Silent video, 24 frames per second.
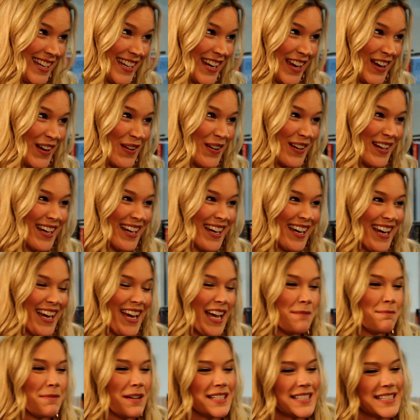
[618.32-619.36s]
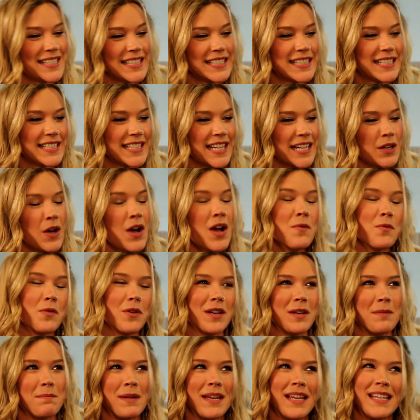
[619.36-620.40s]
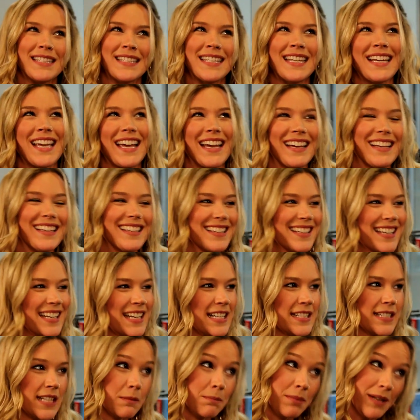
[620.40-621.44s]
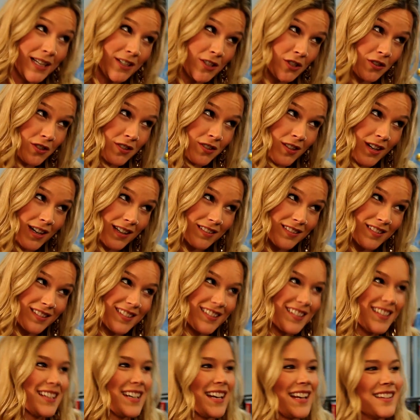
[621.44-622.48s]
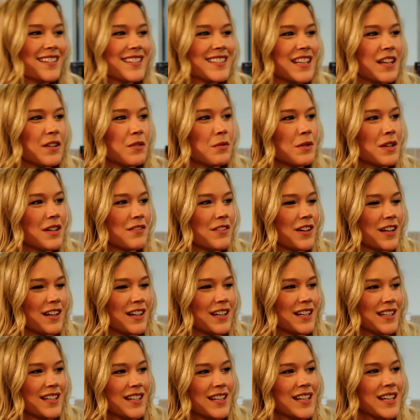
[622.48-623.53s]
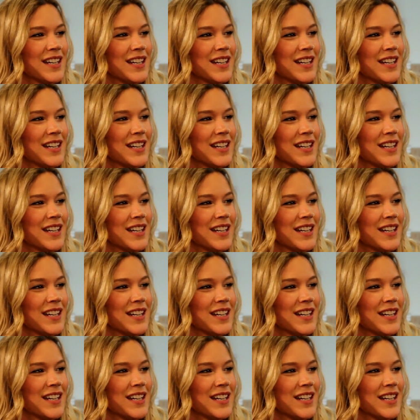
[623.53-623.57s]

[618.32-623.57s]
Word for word: know, and my sister said, I want to be a singer. And he said, play to your strengths. You know, so we're very